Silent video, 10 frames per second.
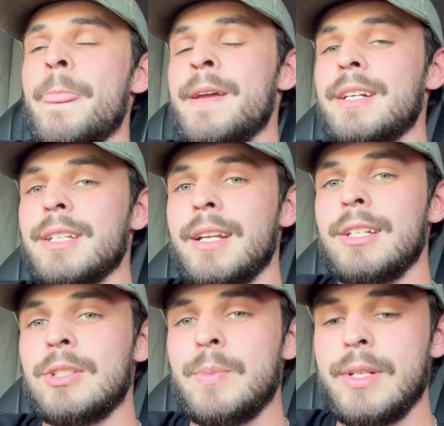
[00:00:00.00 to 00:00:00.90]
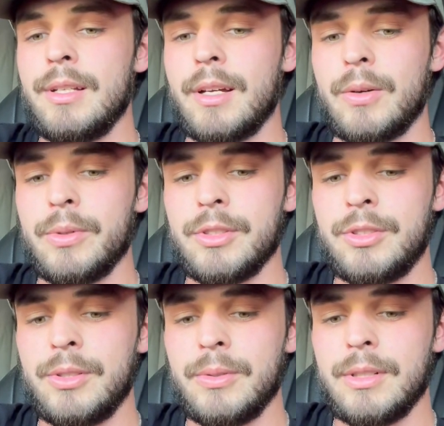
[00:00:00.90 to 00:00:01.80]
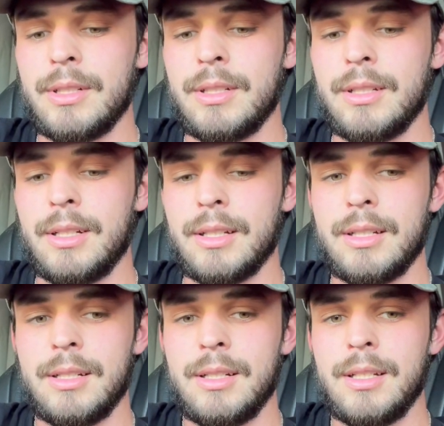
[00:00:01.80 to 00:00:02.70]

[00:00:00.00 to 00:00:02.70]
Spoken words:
Because I'd hate to be like with a student and like